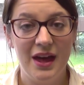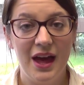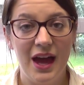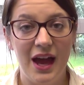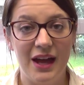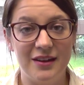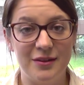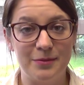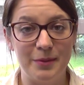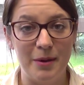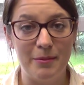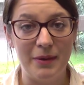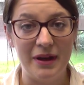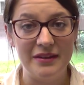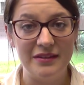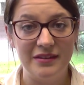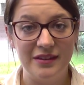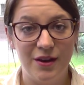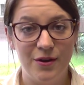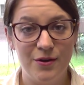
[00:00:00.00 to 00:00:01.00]
and is by
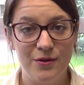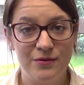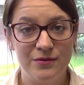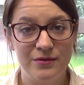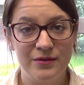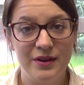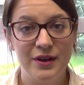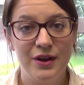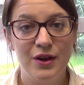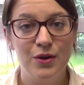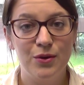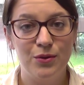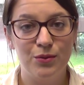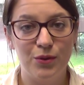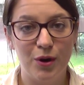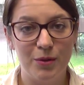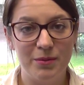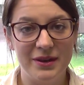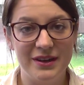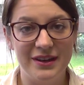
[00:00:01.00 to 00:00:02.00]
myself,
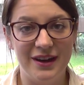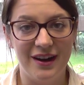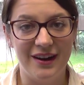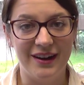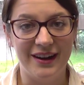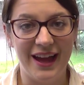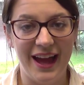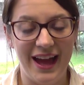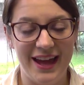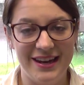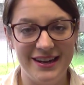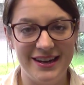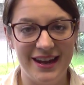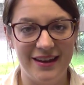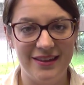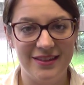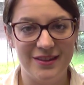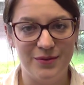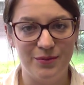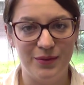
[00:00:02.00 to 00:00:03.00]
Robin Young and
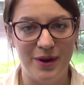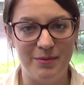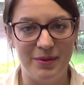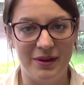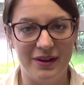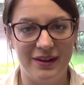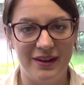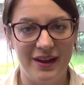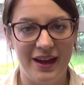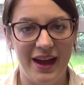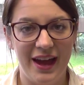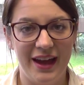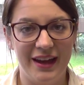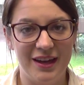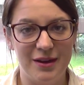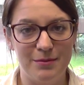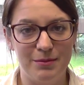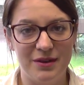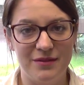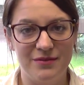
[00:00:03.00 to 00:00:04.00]
Nathan Webber, and
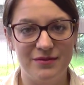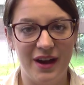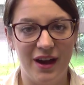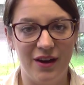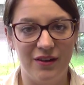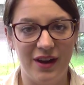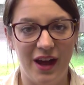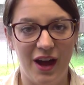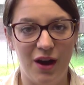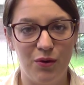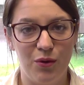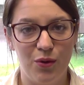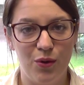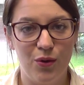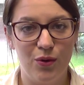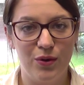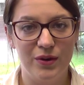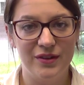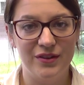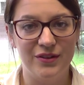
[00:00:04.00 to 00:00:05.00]
can be found at
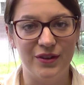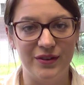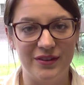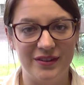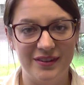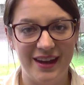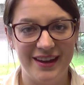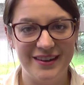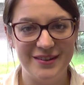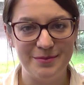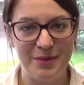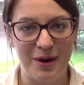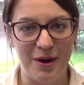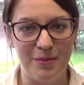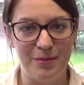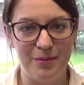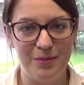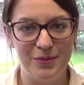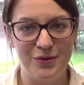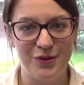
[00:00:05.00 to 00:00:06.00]

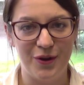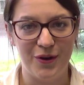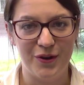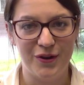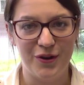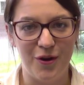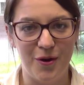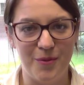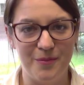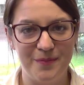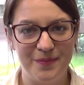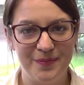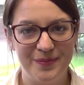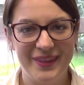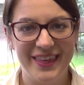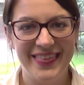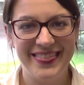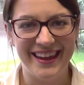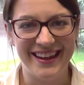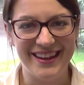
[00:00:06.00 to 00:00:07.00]
aut.sagepub.com.
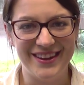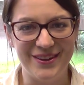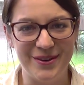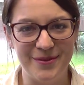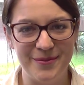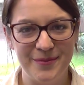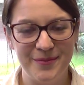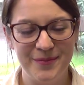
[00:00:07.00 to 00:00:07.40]
Thank you.